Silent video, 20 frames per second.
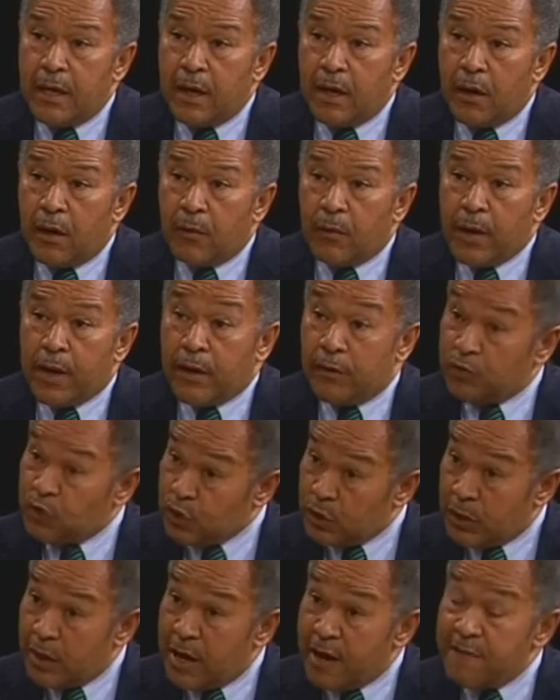around
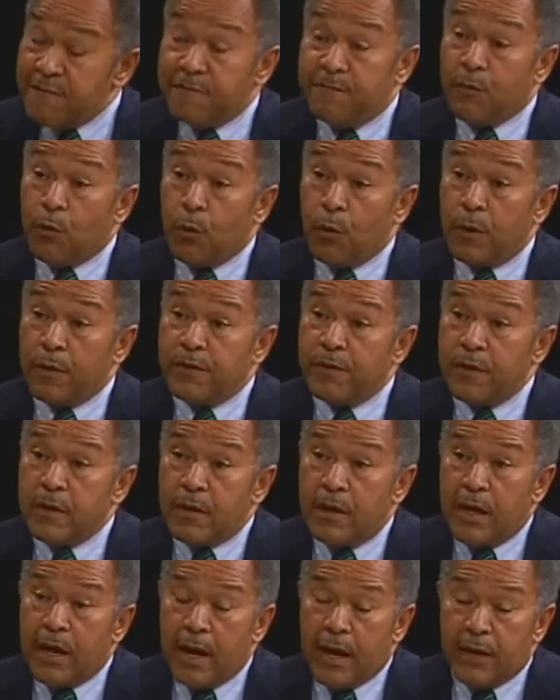July 4th,
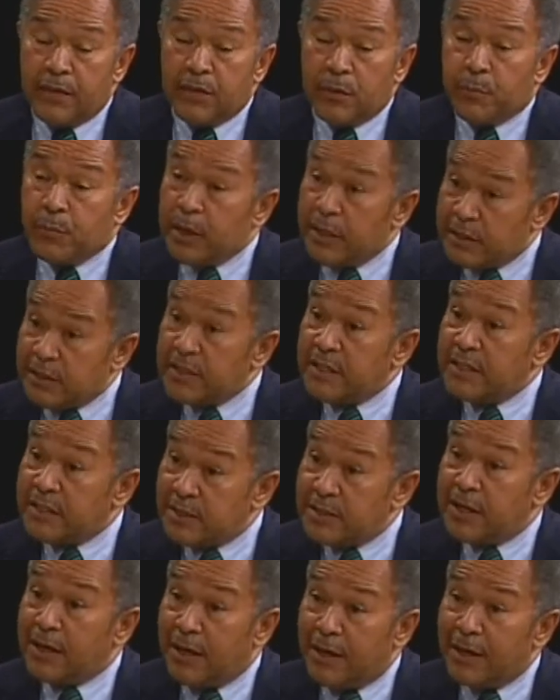at the
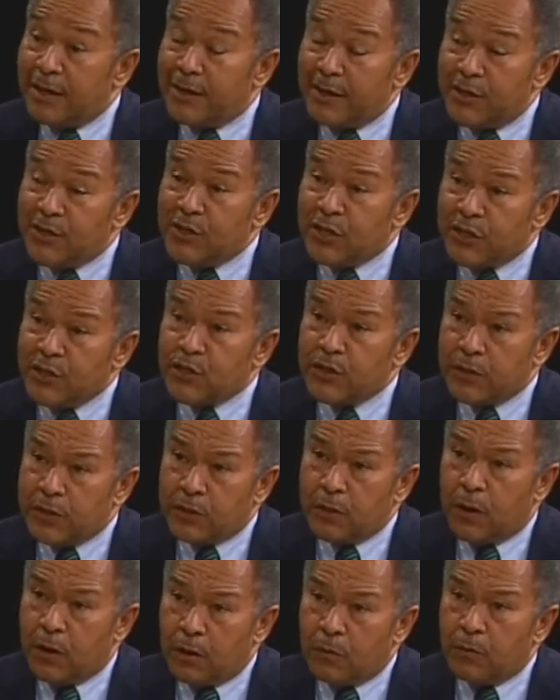President's Cottage at
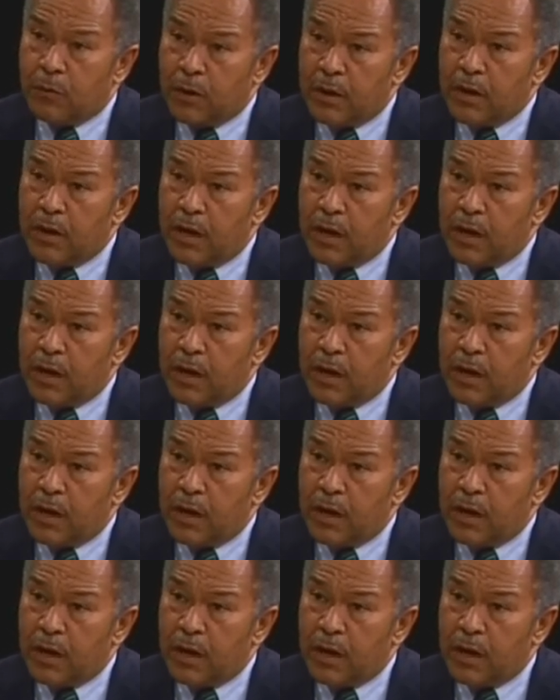Chautauqua,